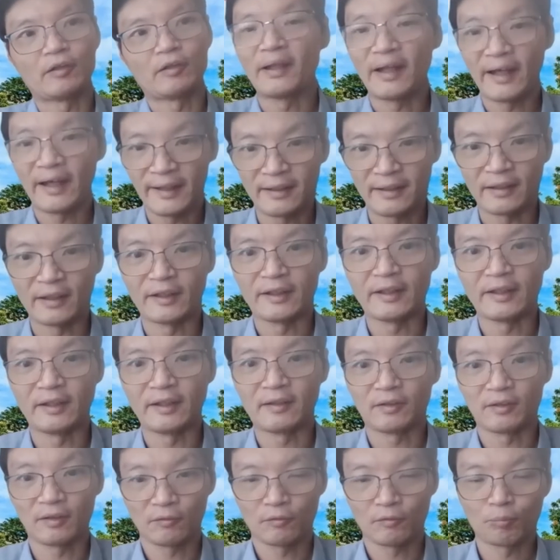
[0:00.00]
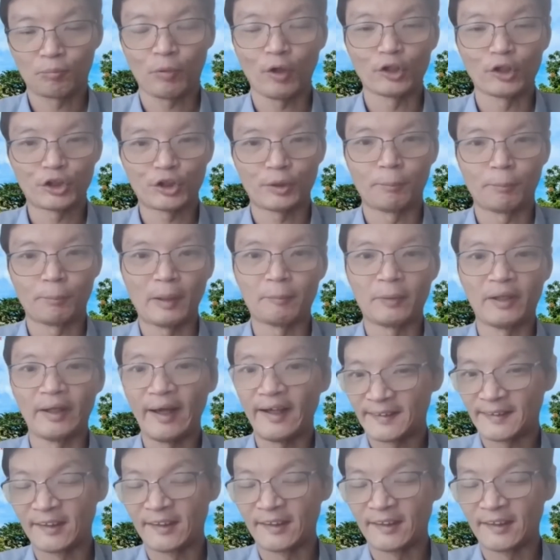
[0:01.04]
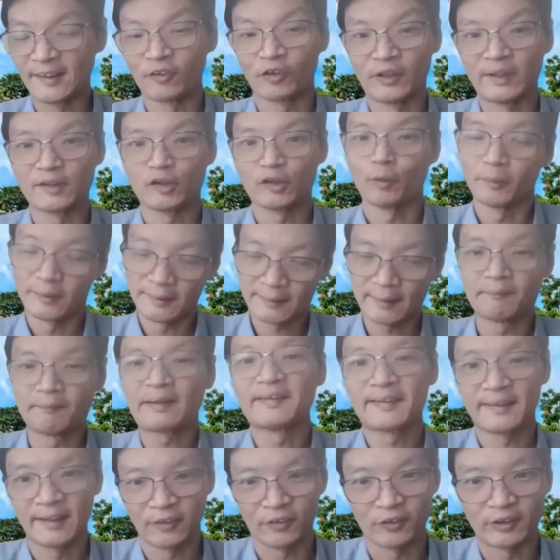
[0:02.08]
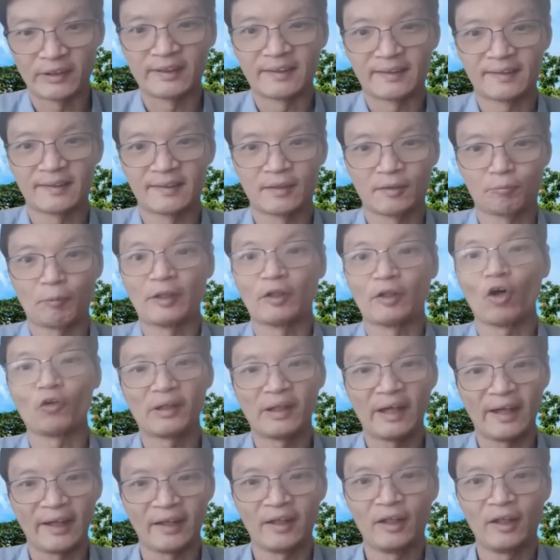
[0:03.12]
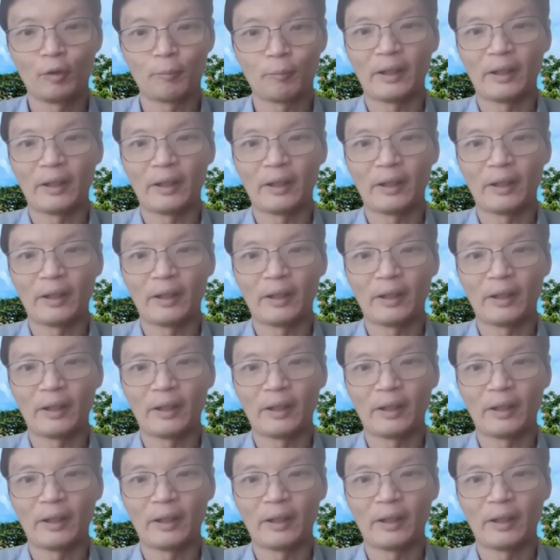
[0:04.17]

online learning portion may be asynchronous or sometimes synchronous, but online.